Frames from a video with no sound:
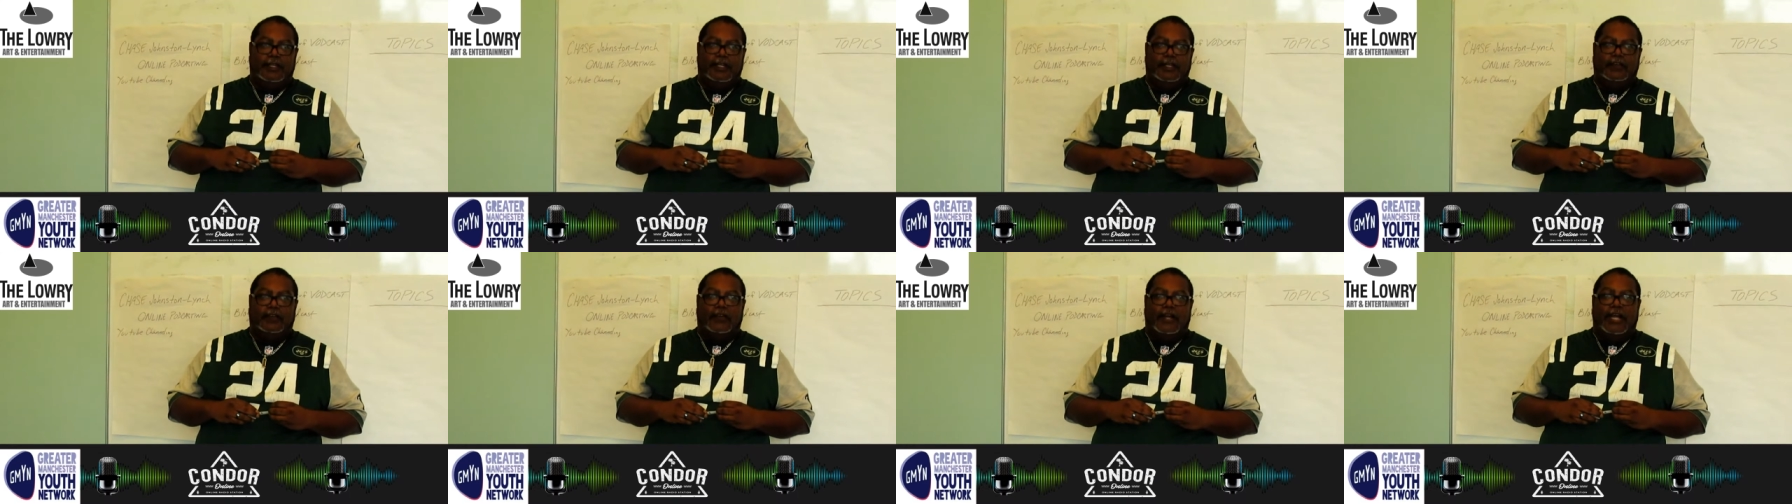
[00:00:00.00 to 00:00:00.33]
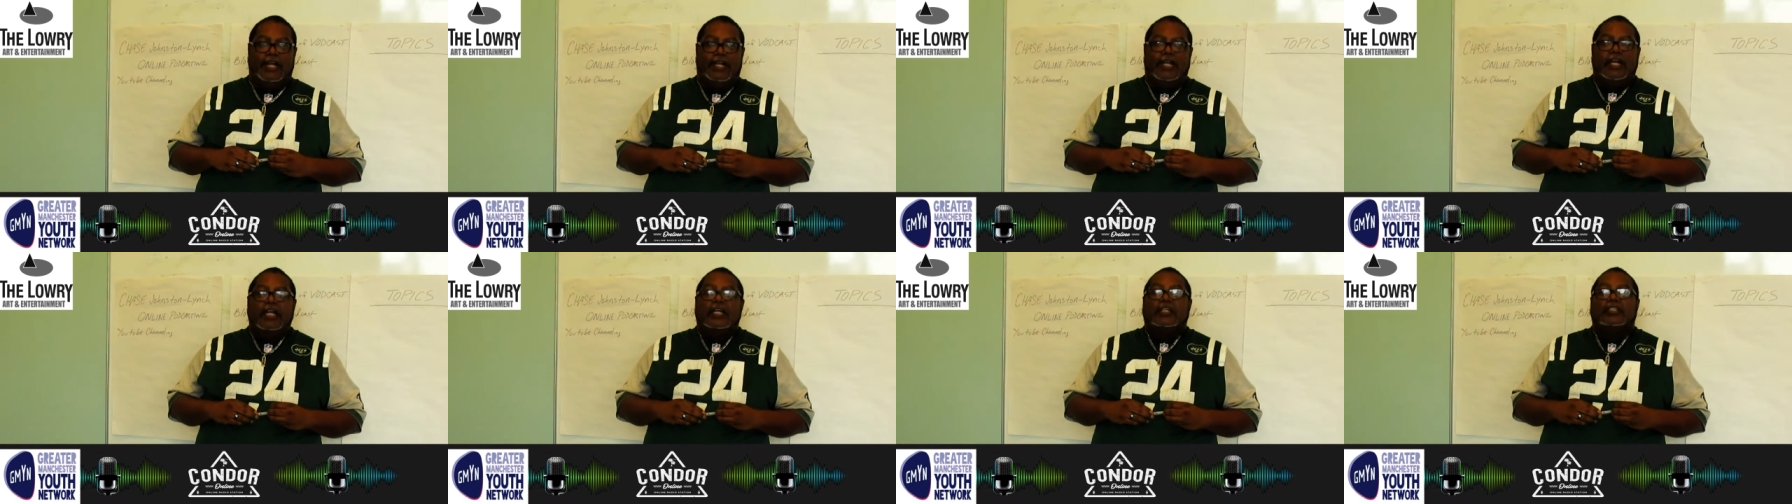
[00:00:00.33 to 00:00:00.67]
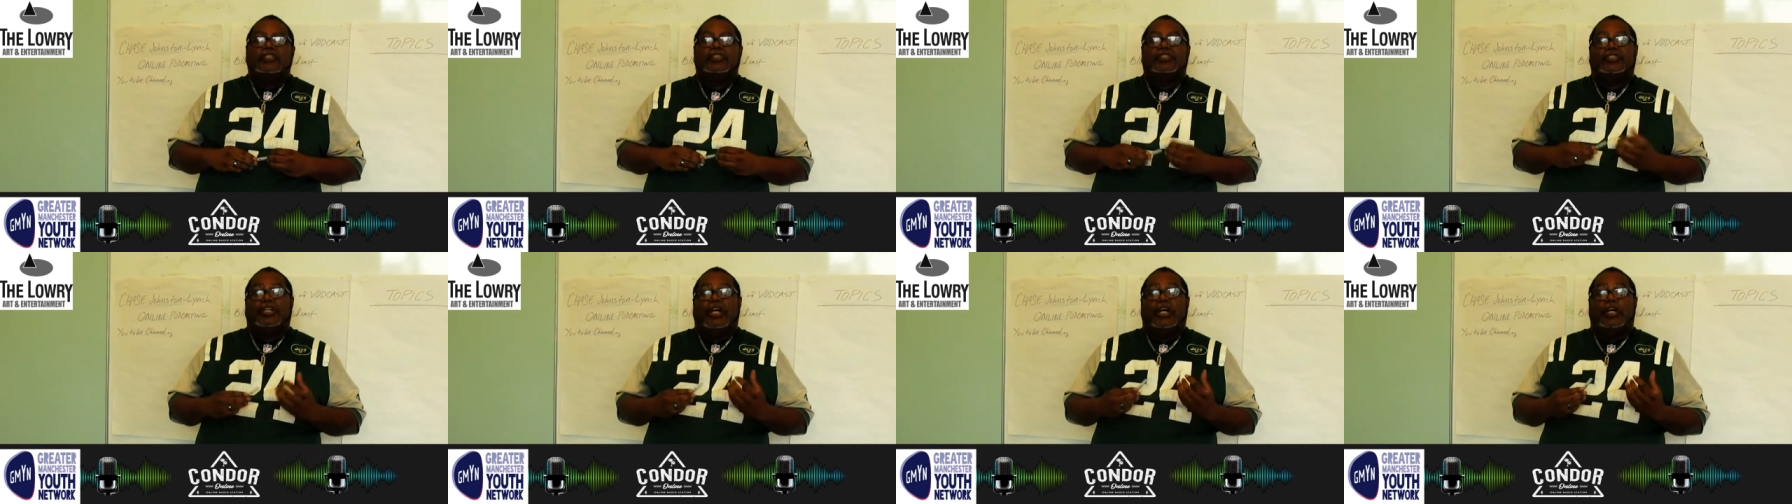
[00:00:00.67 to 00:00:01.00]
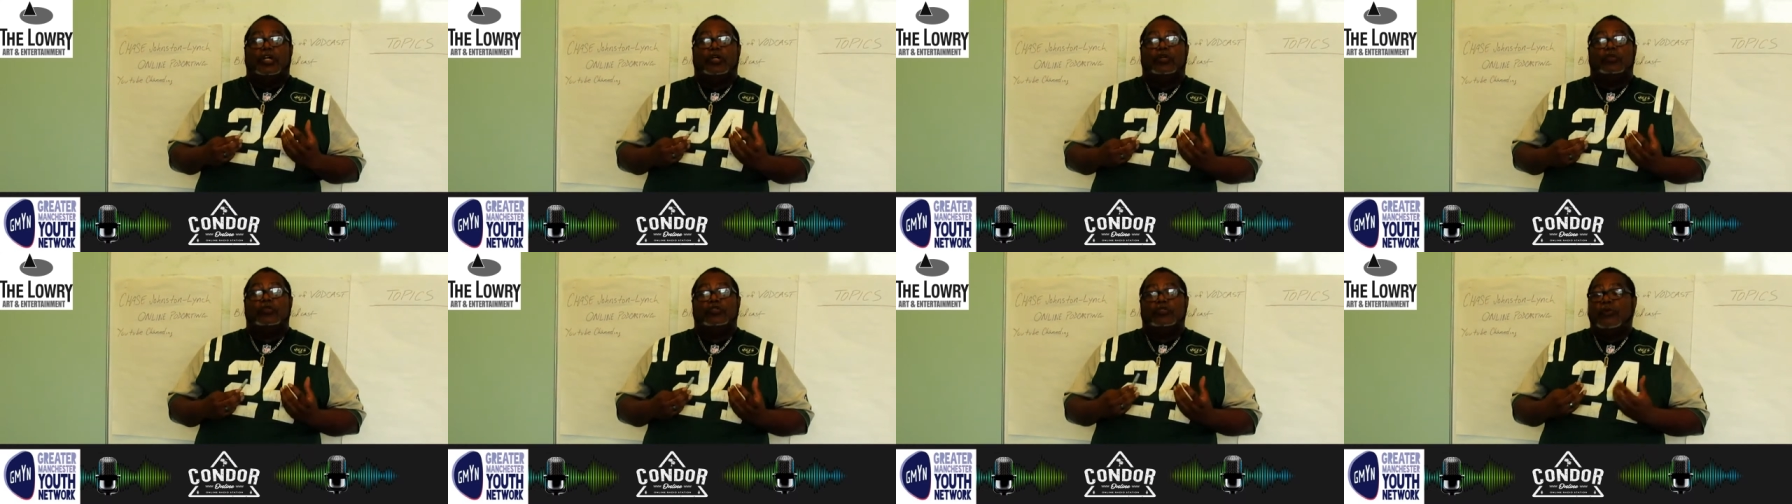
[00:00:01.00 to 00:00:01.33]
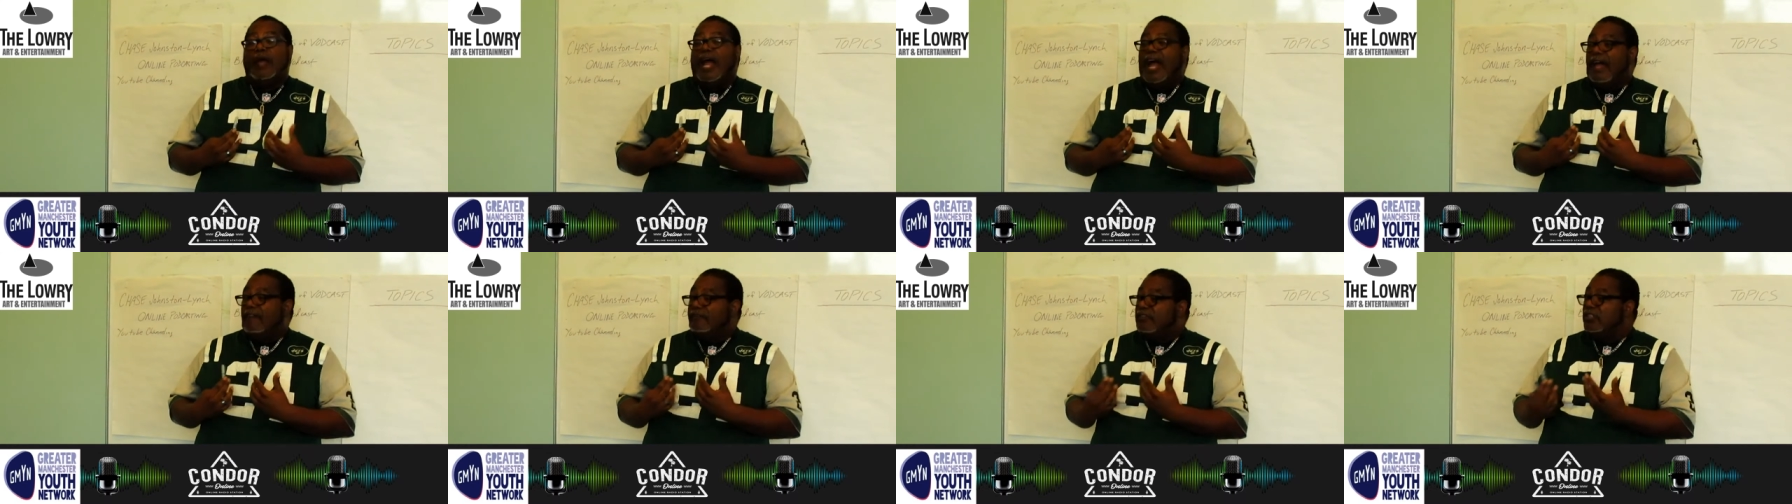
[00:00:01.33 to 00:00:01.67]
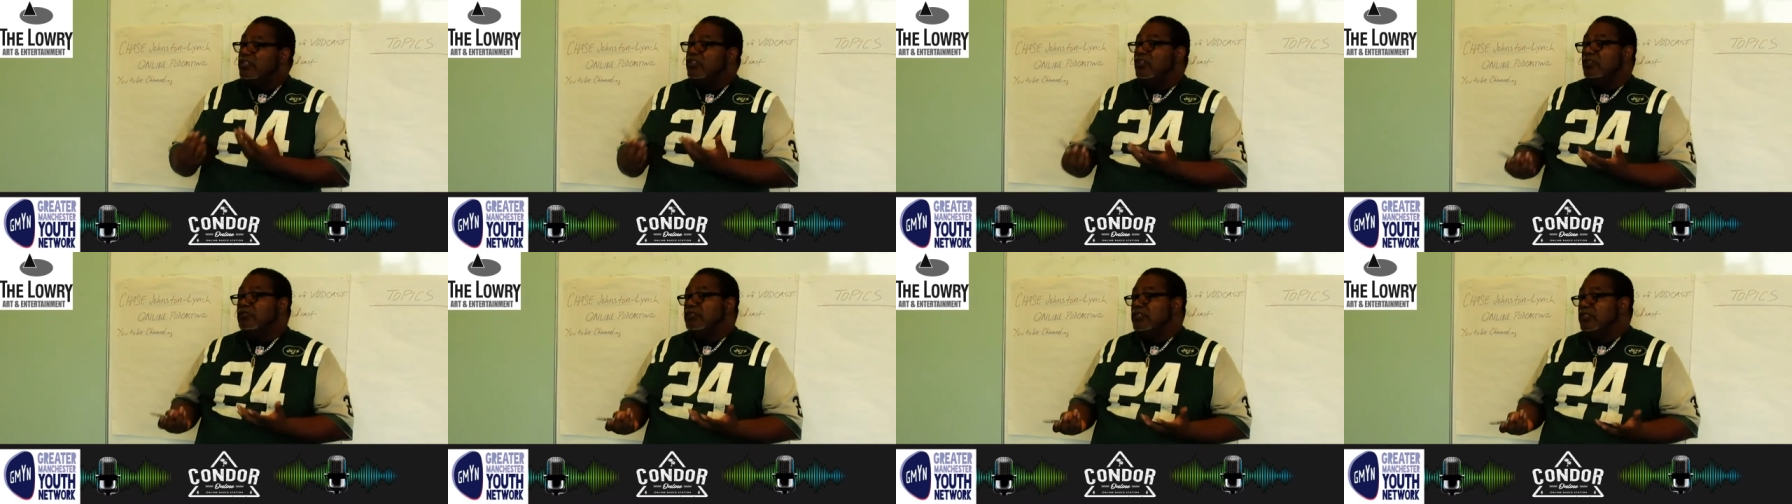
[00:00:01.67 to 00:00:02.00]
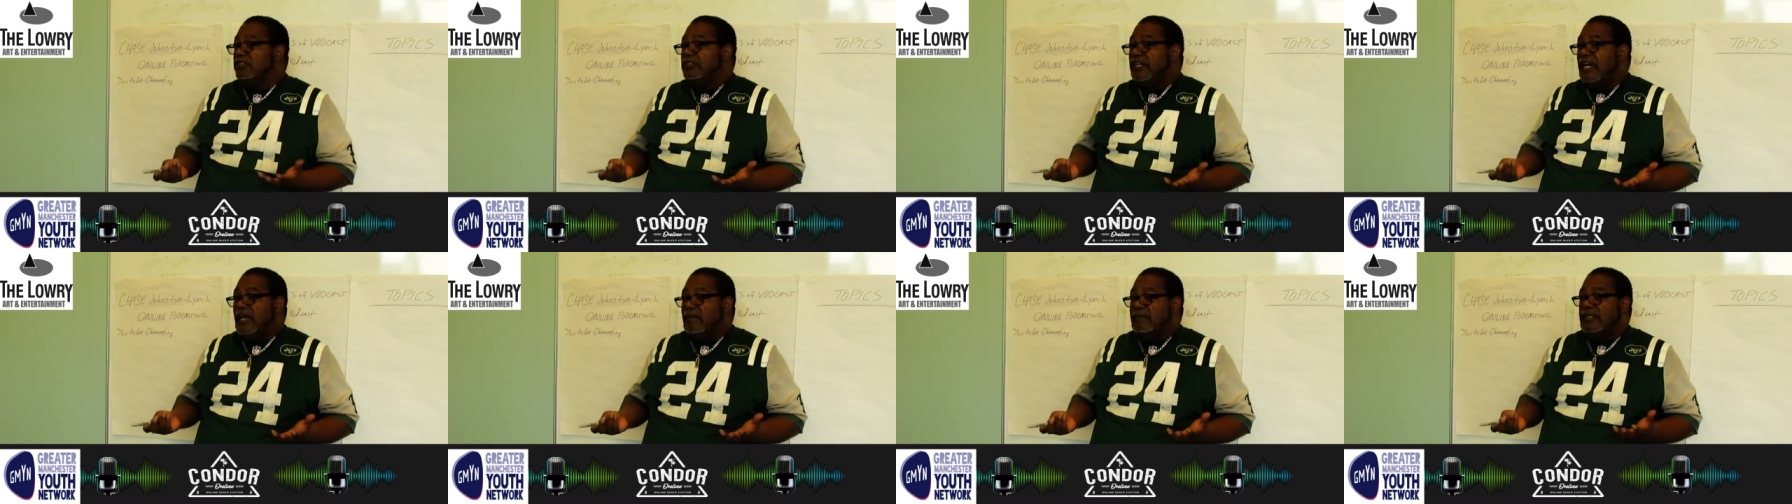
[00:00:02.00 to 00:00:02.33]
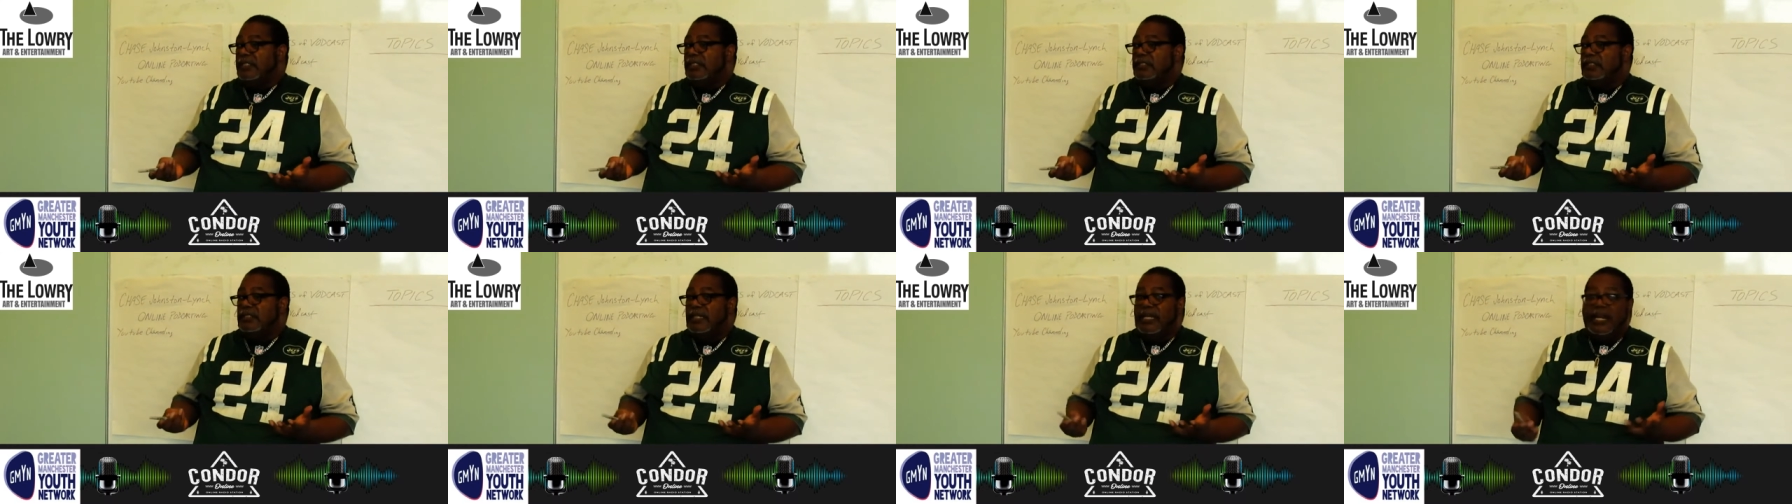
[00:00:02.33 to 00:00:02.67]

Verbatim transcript: right? So you have to know your topic.